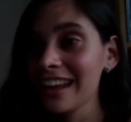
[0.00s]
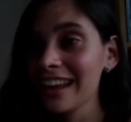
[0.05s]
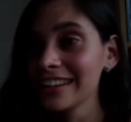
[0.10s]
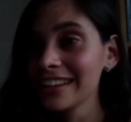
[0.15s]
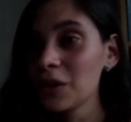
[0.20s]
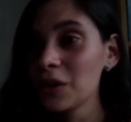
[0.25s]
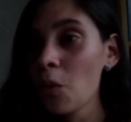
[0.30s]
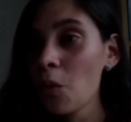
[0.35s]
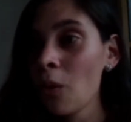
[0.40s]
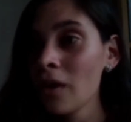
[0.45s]

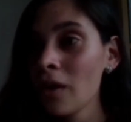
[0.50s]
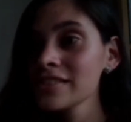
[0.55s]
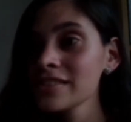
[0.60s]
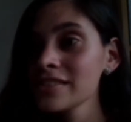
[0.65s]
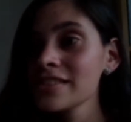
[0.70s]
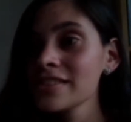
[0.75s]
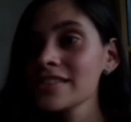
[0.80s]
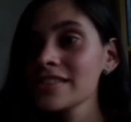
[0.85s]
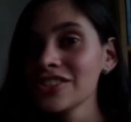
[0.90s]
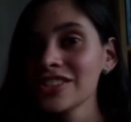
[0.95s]
wants to
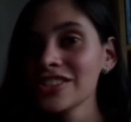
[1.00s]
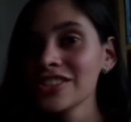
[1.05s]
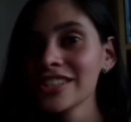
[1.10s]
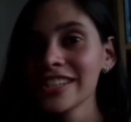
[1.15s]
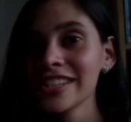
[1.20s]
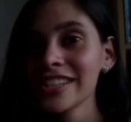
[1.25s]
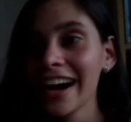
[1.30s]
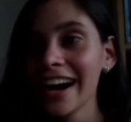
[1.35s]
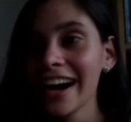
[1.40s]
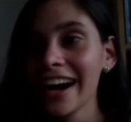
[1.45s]
die,
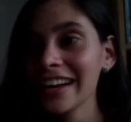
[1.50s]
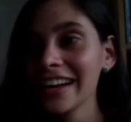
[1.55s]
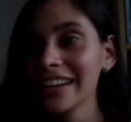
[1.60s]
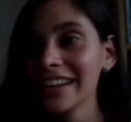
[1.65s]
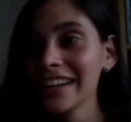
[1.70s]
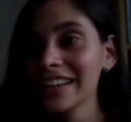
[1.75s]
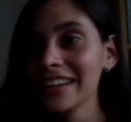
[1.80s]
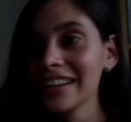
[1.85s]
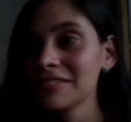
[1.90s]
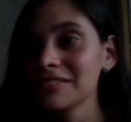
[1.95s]

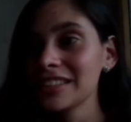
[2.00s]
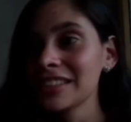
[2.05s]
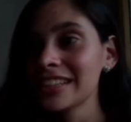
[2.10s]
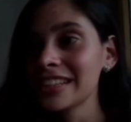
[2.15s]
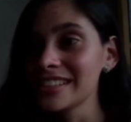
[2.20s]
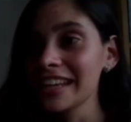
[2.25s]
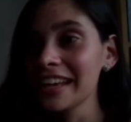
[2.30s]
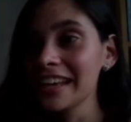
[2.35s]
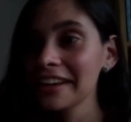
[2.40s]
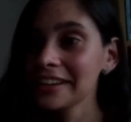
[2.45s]
because
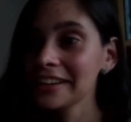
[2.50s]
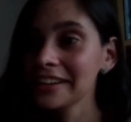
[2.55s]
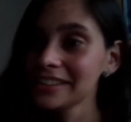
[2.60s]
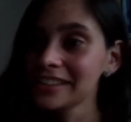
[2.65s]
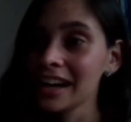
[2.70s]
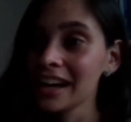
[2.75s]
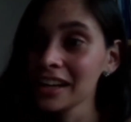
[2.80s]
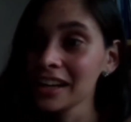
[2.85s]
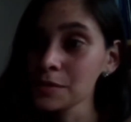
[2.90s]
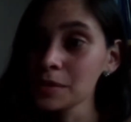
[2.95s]
yeah, it
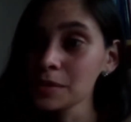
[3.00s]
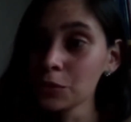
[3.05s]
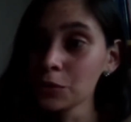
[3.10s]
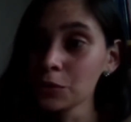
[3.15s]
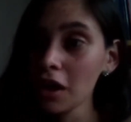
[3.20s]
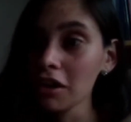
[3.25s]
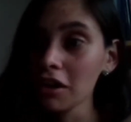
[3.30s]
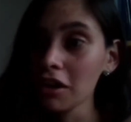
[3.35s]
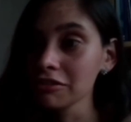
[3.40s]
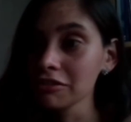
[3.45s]
has been
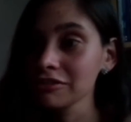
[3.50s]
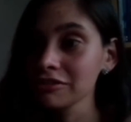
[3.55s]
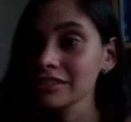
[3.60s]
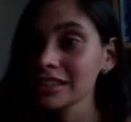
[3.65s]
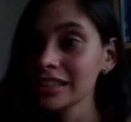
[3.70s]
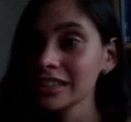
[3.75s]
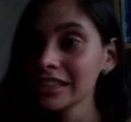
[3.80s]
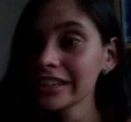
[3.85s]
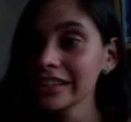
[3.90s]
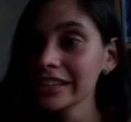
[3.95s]
rough,
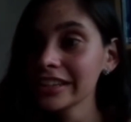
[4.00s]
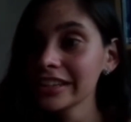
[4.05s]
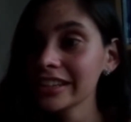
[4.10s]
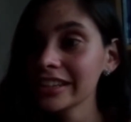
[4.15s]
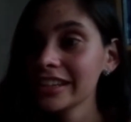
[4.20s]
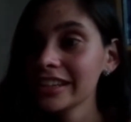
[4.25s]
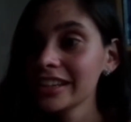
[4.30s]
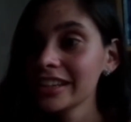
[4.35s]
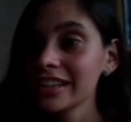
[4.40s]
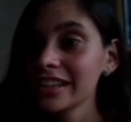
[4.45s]
and
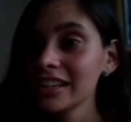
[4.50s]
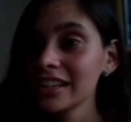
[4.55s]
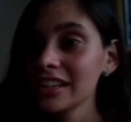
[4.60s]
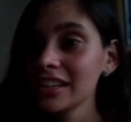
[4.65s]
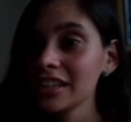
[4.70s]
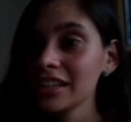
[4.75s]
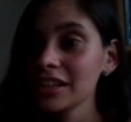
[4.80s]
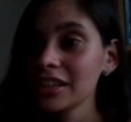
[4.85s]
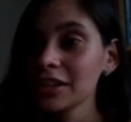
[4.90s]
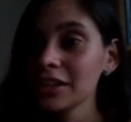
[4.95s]

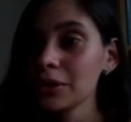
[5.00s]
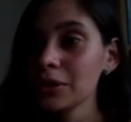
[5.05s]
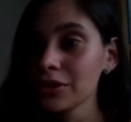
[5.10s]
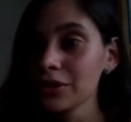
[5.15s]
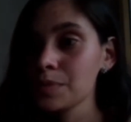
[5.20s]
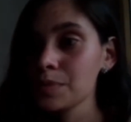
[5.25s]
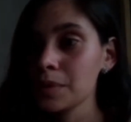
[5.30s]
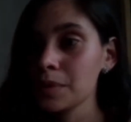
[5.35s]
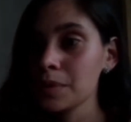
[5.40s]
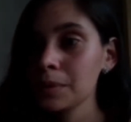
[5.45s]
there's
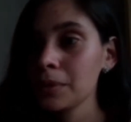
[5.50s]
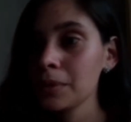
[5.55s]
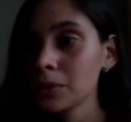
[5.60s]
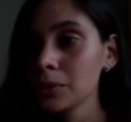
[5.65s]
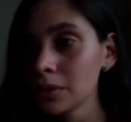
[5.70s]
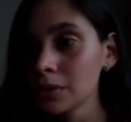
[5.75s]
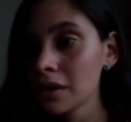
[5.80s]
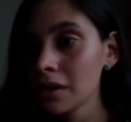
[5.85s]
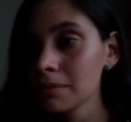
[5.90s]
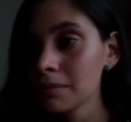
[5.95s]
people who
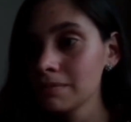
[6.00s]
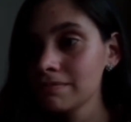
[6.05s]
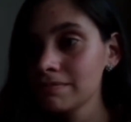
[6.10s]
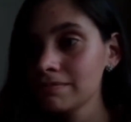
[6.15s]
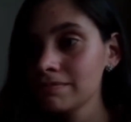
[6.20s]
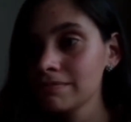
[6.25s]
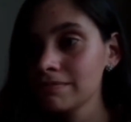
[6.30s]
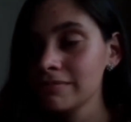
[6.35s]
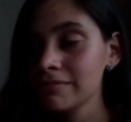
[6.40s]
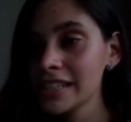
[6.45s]
are
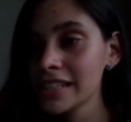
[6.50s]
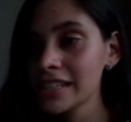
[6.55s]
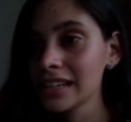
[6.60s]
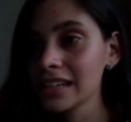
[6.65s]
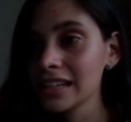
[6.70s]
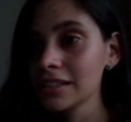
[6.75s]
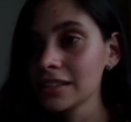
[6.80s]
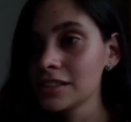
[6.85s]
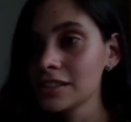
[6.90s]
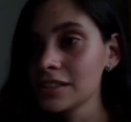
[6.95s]
basically,
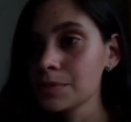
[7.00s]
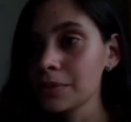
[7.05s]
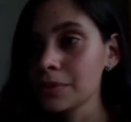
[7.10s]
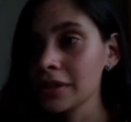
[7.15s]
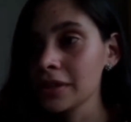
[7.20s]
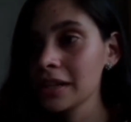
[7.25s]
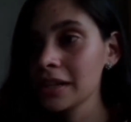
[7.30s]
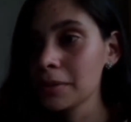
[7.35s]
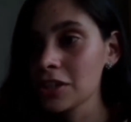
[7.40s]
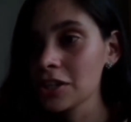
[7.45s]
it's pretty
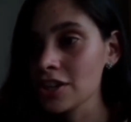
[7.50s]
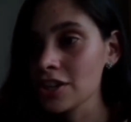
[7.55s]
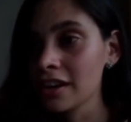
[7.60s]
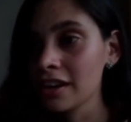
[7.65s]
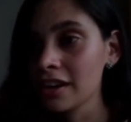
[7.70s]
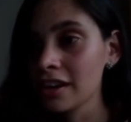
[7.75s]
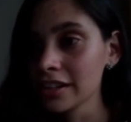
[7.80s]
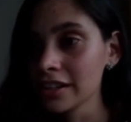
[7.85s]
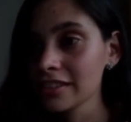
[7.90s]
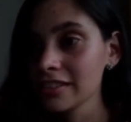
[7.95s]
much hard.
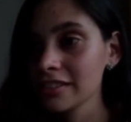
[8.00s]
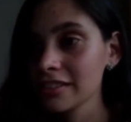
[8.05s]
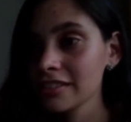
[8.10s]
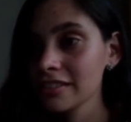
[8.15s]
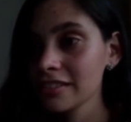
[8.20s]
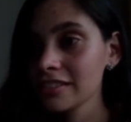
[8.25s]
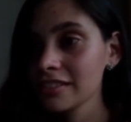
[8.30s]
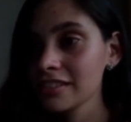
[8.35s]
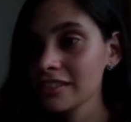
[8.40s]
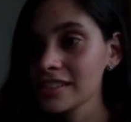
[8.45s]

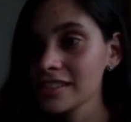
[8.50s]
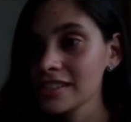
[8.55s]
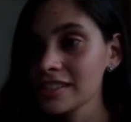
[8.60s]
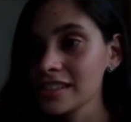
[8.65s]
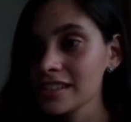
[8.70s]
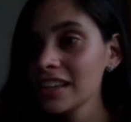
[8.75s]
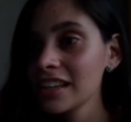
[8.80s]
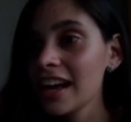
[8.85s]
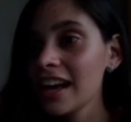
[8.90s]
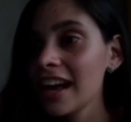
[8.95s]
See,
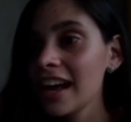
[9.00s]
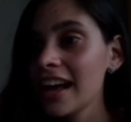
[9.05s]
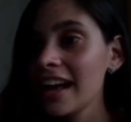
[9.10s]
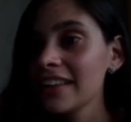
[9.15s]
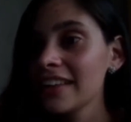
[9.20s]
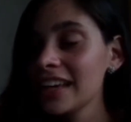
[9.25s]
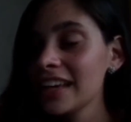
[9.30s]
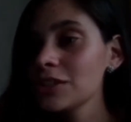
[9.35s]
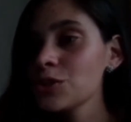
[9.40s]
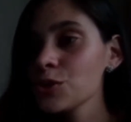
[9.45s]
and they
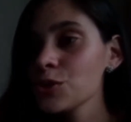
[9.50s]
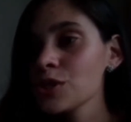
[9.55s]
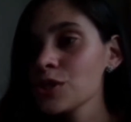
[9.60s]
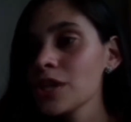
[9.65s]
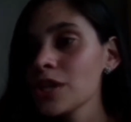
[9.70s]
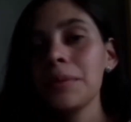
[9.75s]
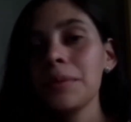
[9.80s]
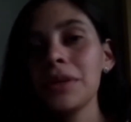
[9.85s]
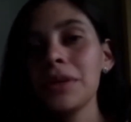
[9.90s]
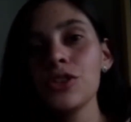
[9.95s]
induce him
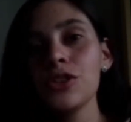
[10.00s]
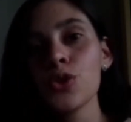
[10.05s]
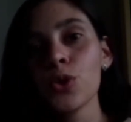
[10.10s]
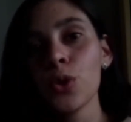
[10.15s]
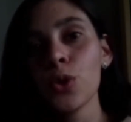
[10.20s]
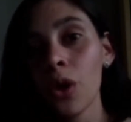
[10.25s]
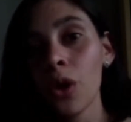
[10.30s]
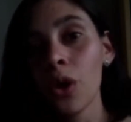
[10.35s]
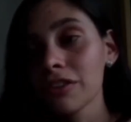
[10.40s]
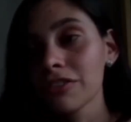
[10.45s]
into all
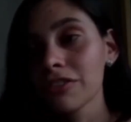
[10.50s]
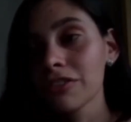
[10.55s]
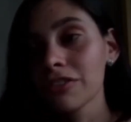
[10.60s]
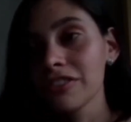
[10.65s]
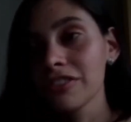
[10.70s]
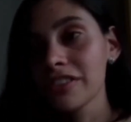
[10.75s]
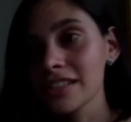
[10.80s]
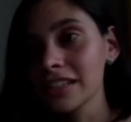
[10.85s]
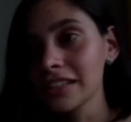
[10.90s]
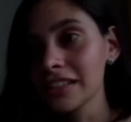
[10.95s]
of these
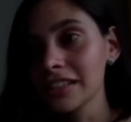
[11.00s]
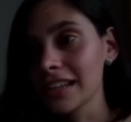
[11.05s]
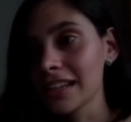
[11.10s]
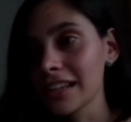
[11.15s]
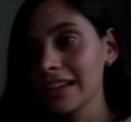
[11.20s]
things, like